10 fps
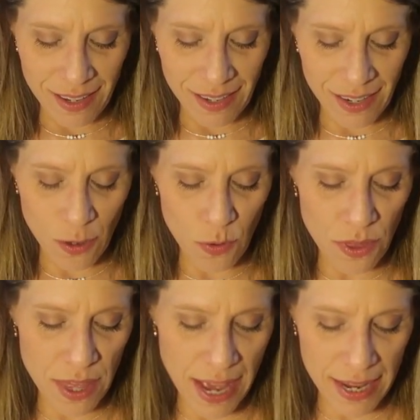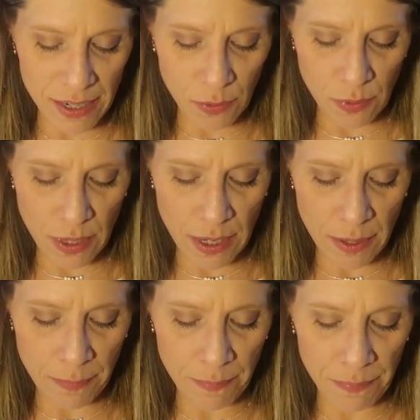so that
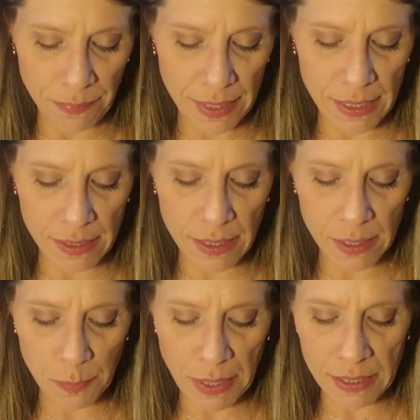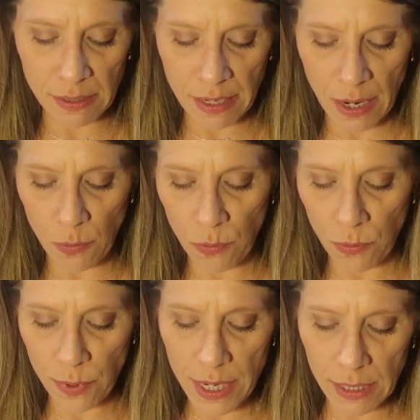um, is this month's and I
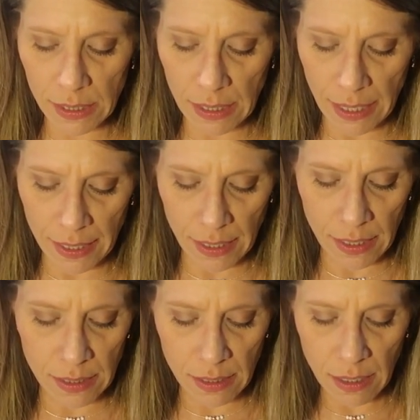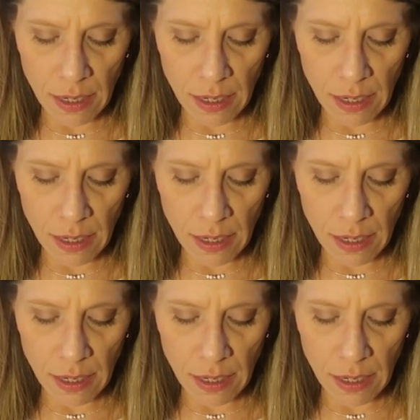really like it